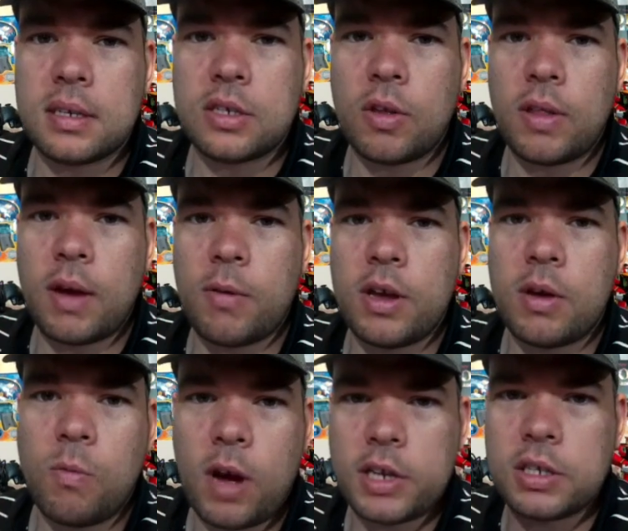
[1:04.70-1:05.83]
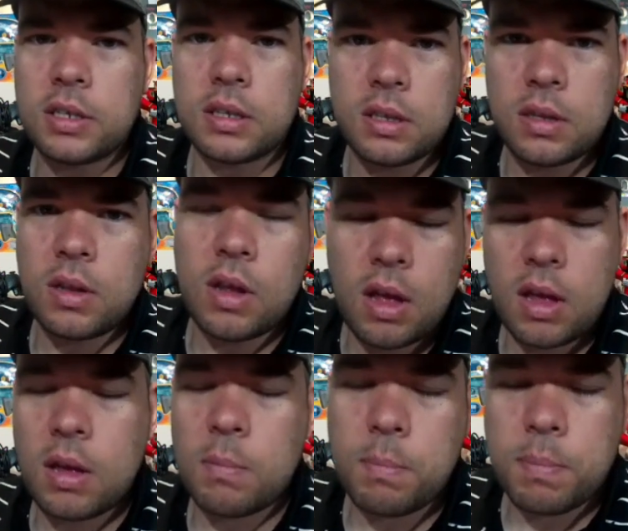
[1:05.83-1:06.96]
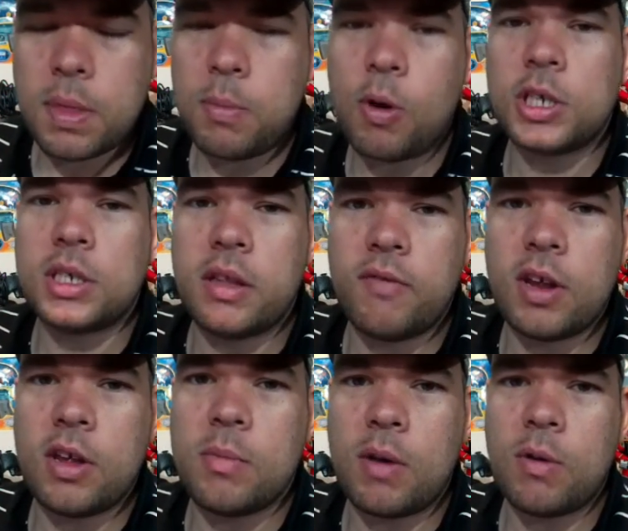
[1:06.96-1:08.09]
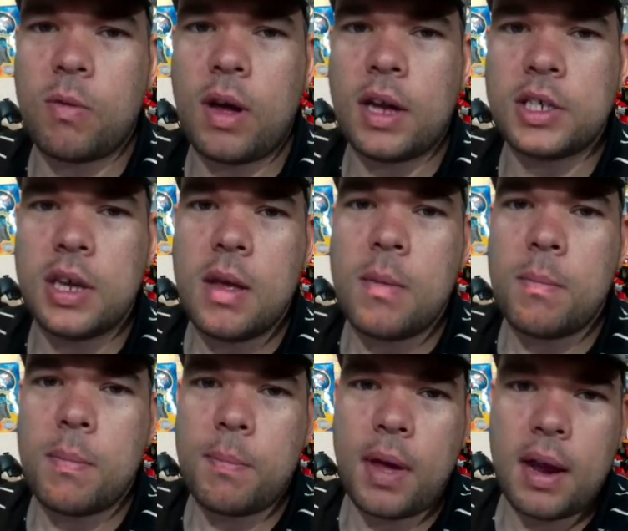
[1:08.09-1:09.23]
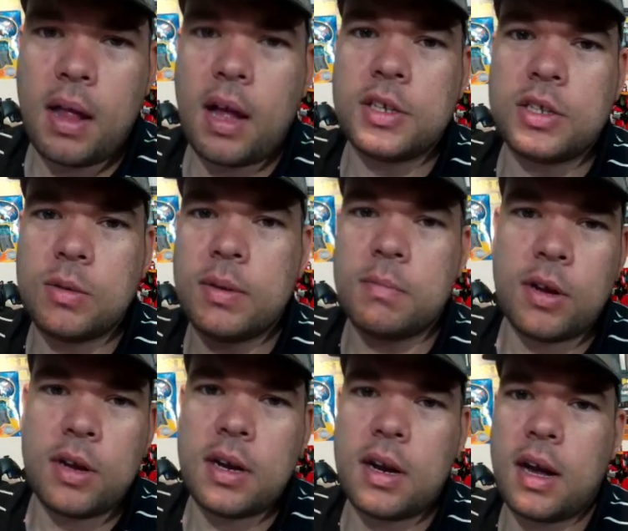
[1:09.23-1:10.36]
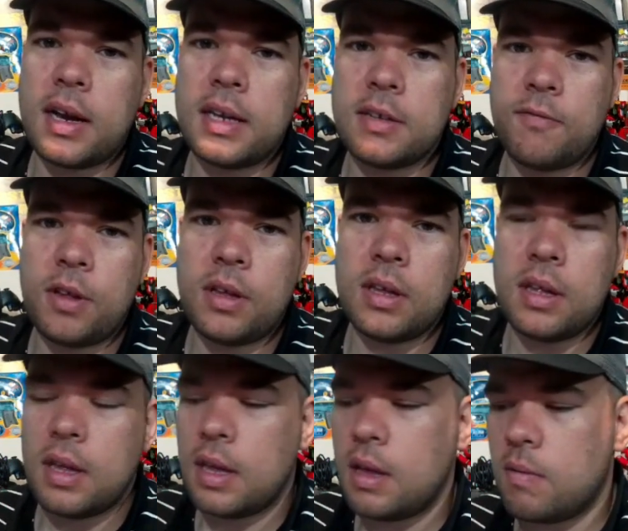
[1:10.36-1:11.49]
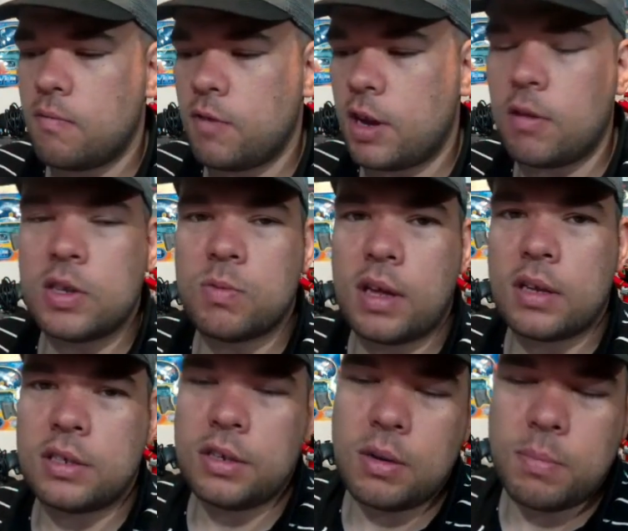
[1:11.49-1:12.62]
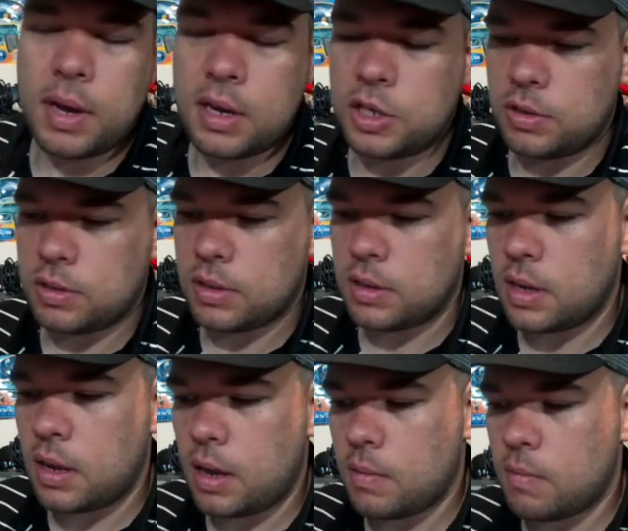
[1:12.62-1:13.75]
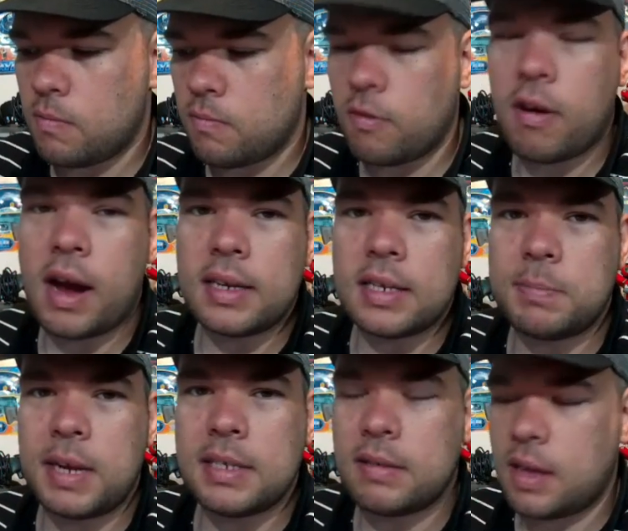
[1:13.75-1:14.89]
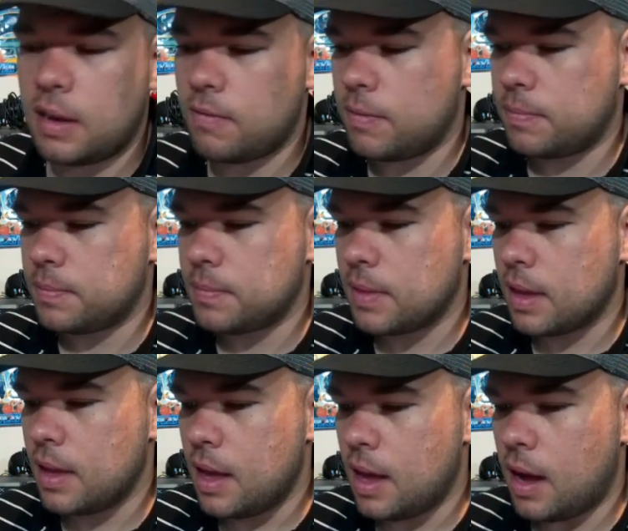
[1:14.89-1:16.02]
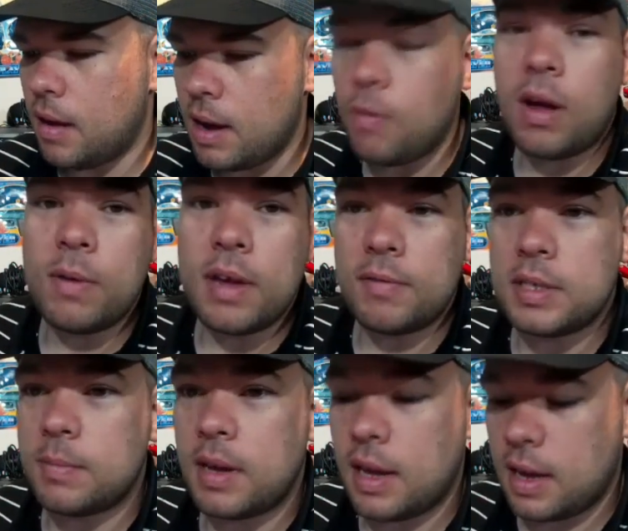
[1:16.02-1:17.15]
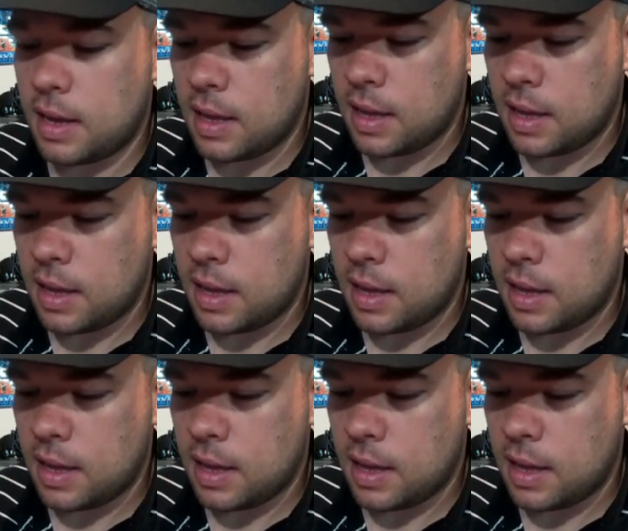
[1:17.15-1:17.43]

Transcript: so that way you can watch the portion of the video you might want to watch, but I'll also be putting it on as a full video as well, so you can pick and choose. Variety, spice of life. All right, well, we have some uh,